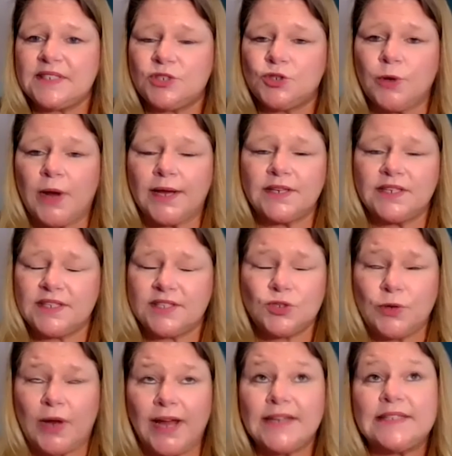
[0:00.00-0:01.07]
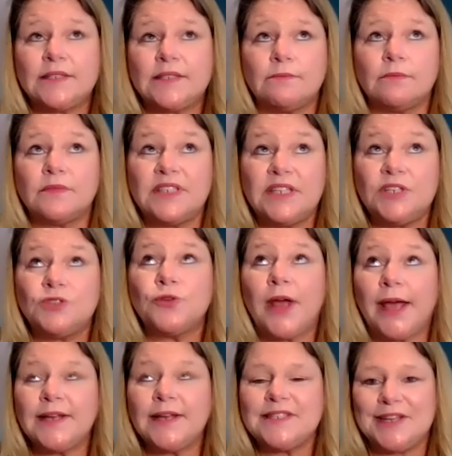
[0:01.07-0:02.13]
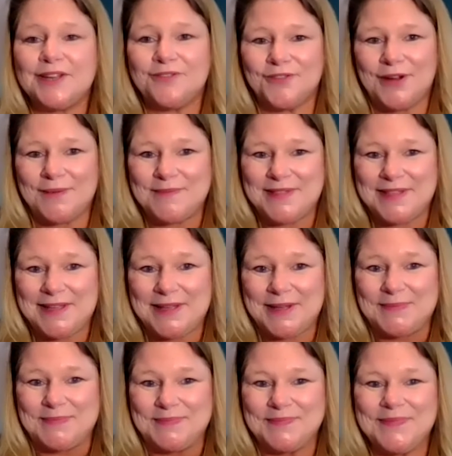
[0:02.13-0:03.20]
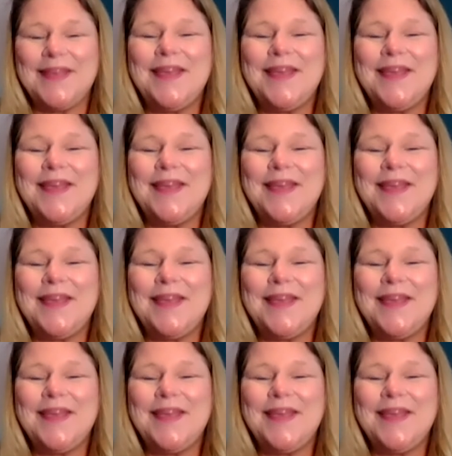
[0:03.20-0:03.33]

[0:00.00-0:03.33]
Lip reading: detracting from them.